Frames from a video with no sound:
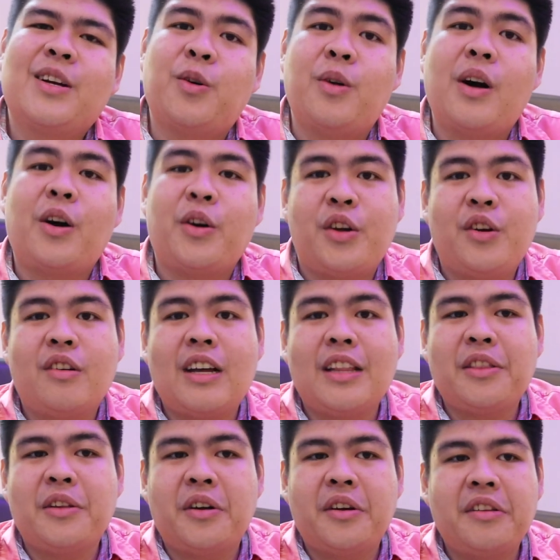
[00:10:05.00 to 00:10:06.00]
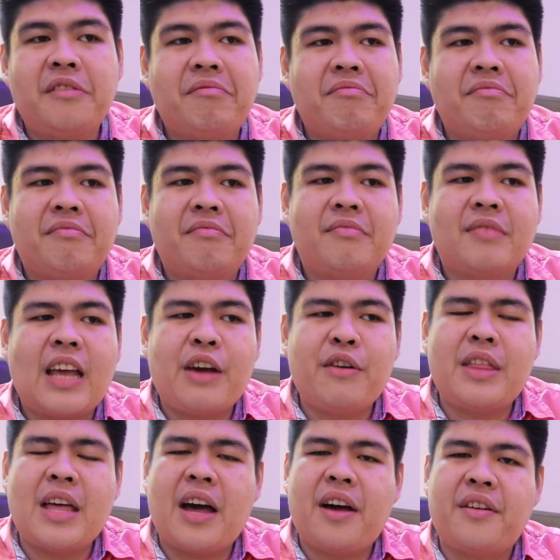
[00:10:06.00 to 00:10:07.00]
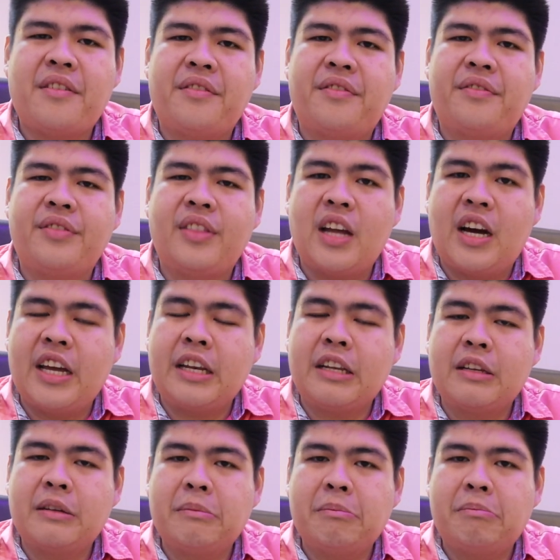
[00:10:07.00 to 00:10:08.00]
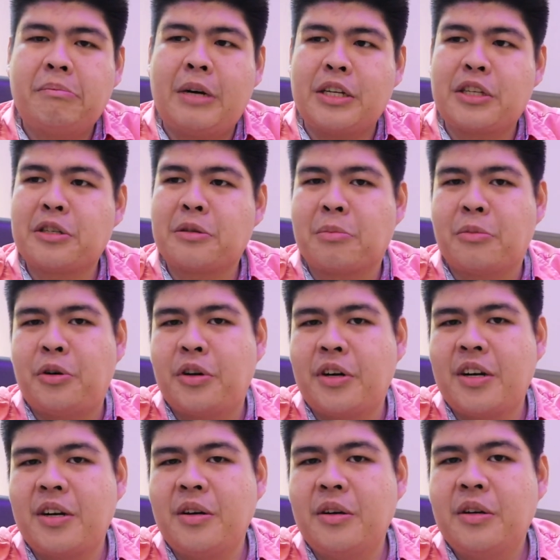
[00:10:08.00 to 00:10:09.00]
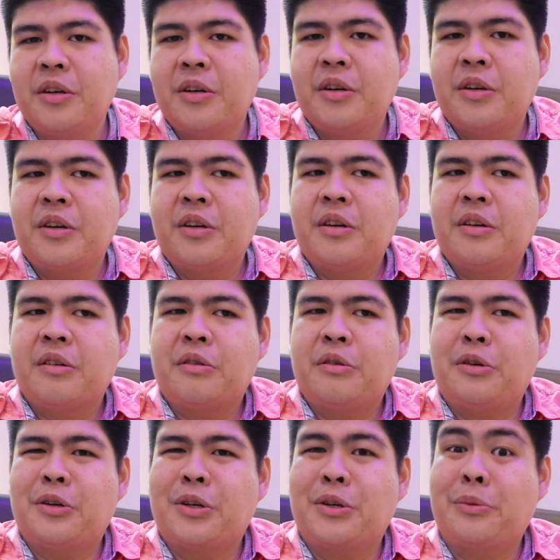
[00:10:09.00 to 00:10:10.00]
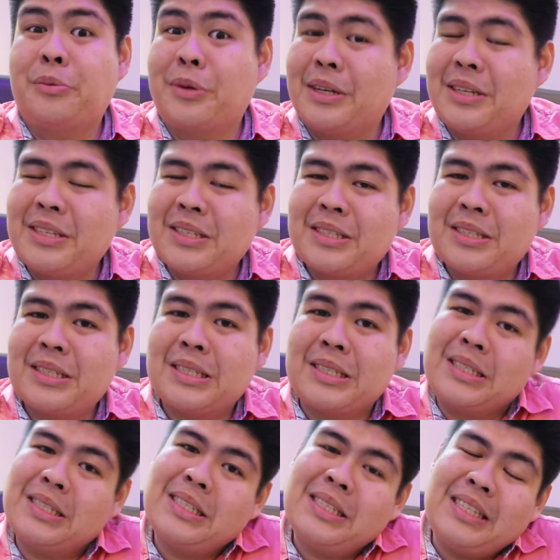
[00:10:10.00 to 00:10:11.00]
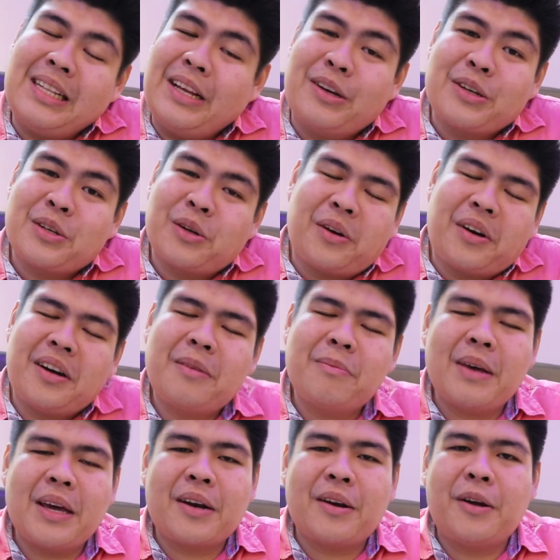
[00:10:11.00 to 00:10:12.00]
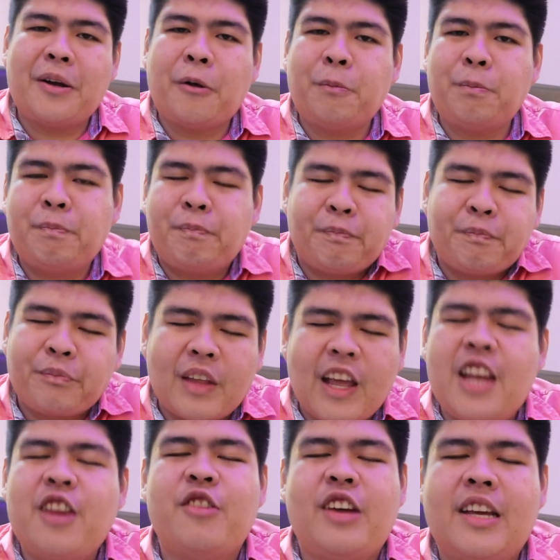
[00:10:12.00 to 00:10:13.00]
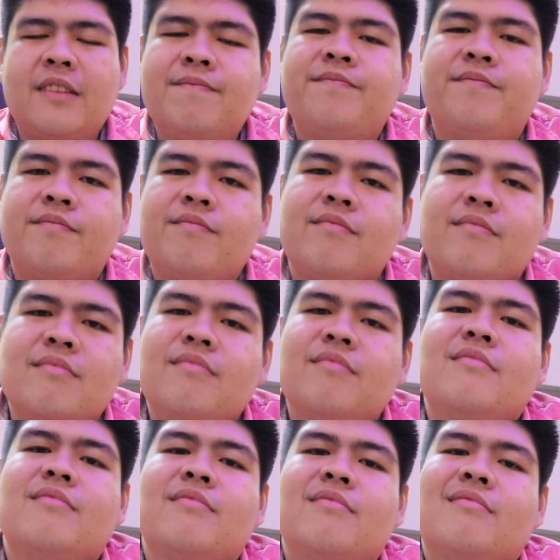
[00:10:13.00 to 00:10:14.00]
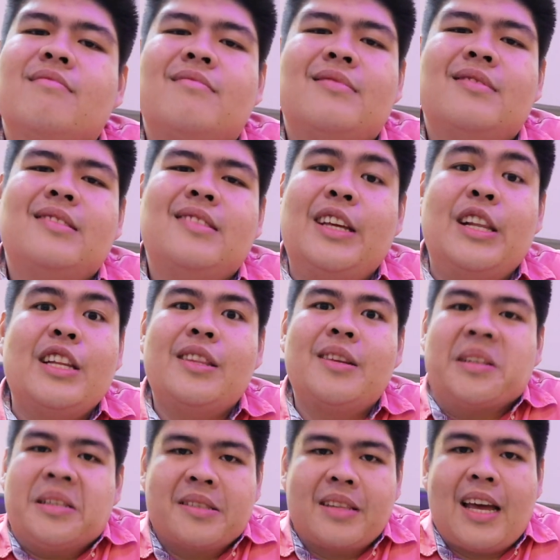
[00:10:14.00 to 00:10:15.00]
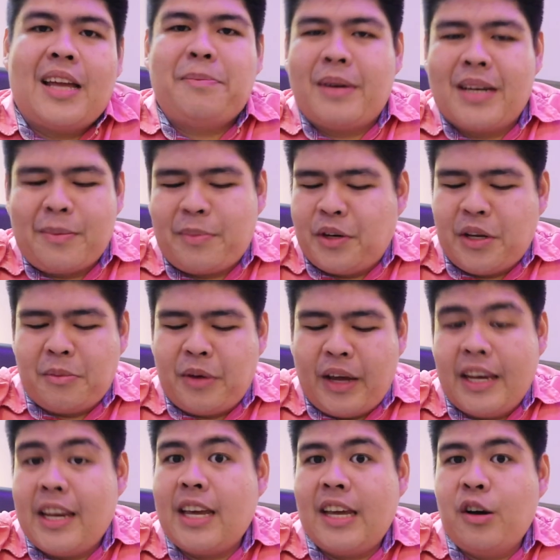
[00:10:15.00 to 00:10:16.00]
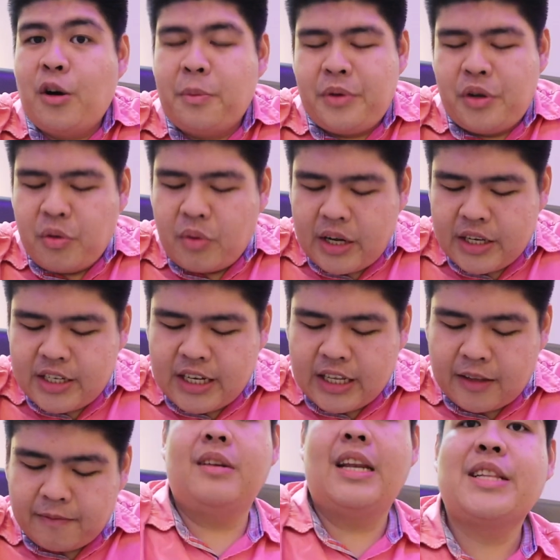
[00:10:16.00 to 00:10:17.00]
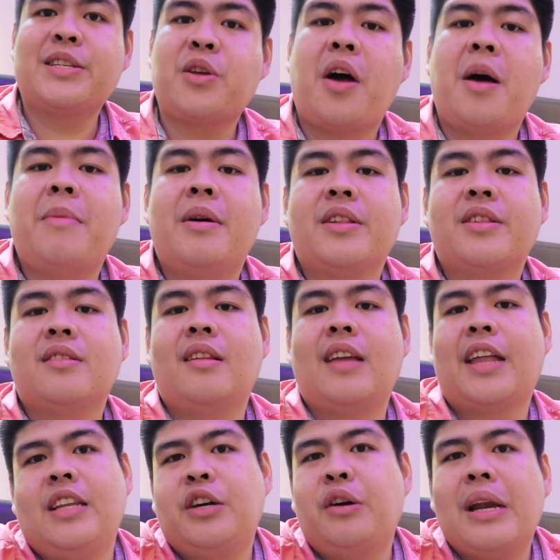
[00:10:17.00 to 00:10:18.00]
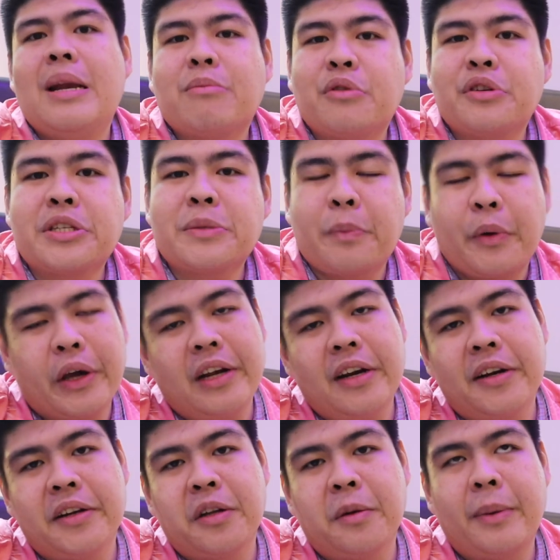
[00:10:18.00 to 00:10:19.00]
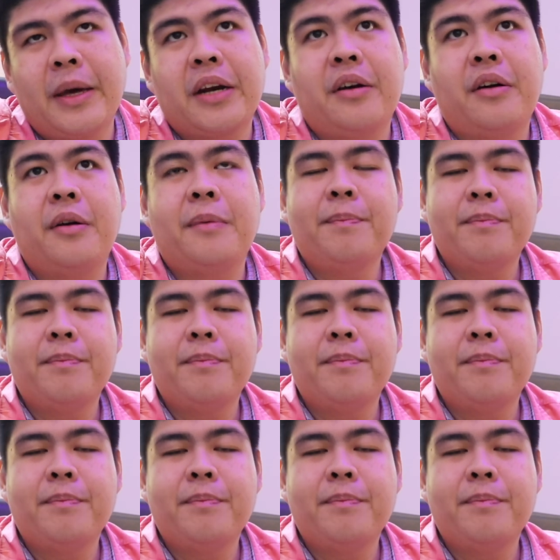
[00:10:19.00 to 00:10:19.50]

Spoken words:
kung ako yung andon, I would have done much more or worse. Hindi ko sure, pero anyway, you'll understand pag napanood mo. And I hope you watch it. Let's talk about, hindi ko alam kung spoiler to, pero